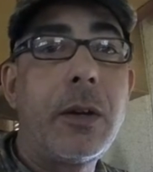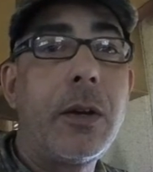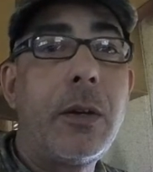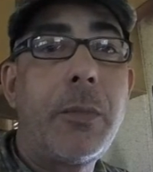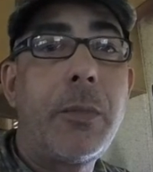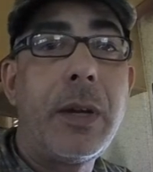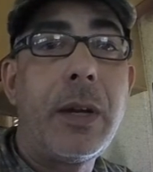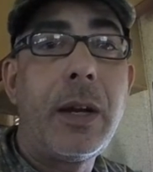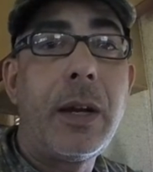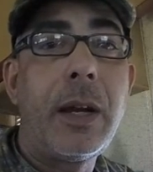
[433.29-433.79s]
It
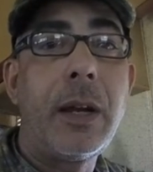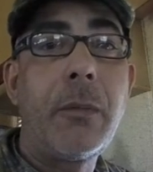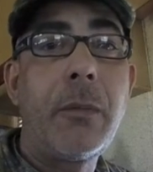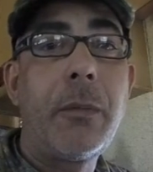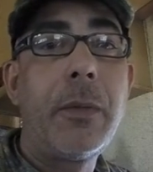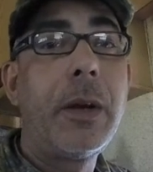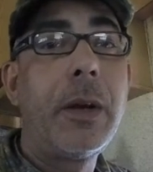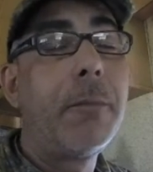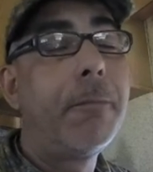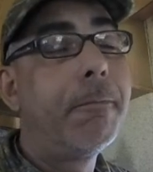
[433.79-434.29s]
could have been
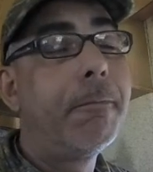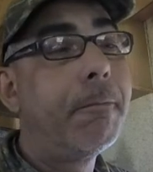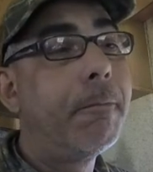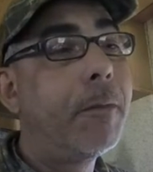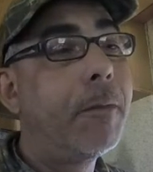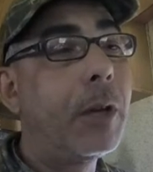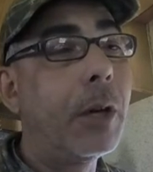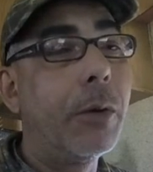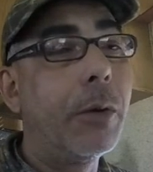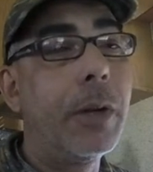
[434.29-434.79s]
him.
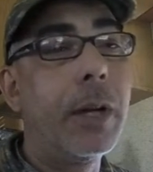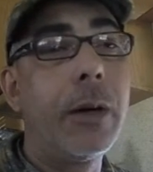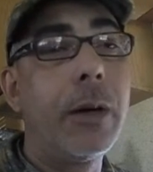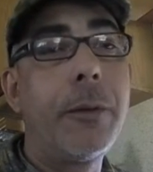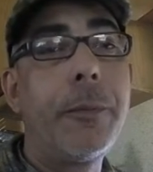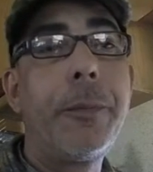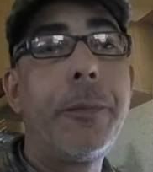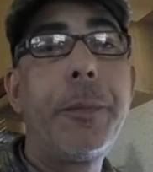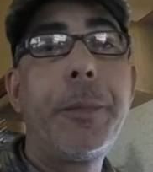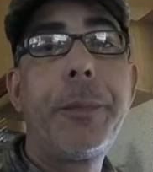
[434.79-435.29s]
Don't
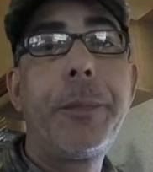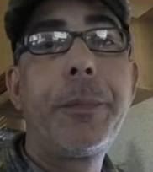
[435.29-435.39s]
know.